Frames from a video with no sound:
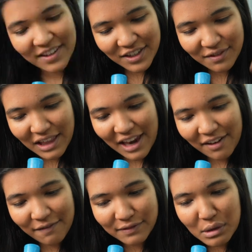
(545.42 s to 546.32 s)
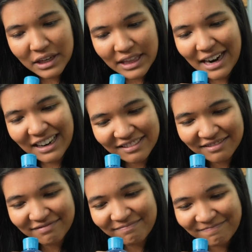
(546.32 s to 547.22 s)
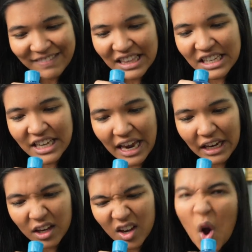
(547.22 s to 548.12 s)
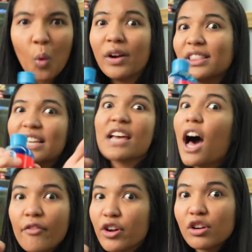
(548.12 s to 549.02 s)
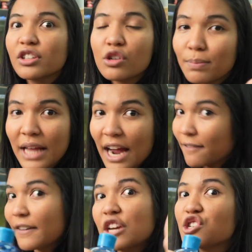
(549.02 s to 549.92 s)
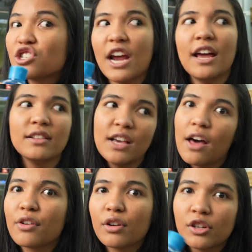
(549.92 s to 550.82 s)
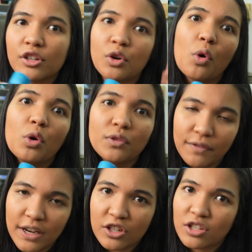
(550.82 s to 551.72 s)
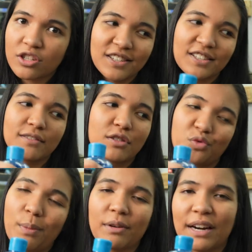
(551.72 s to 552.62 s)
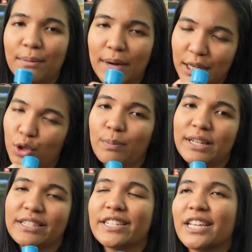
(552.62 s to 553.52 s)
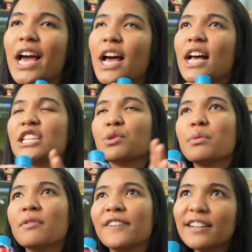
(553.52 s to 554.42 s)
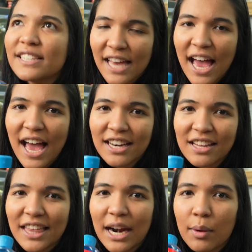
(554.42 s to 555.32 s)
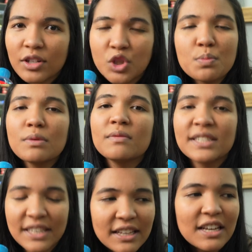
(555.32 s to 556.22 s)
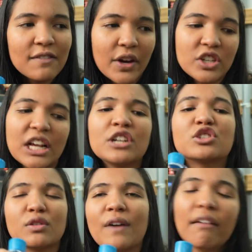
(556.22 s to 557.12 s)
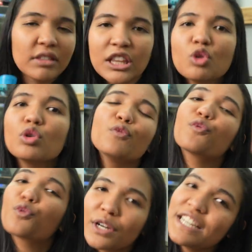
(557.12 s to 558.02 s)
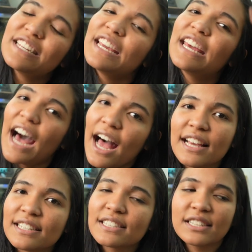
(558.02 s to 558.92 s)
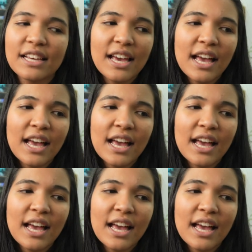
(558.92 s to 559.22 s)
just like floating there in the tank with this other little black fish and the other goldfish just swimming around minding their own business. So we were very sad that our super resilient fish that had survived literal freezing in ice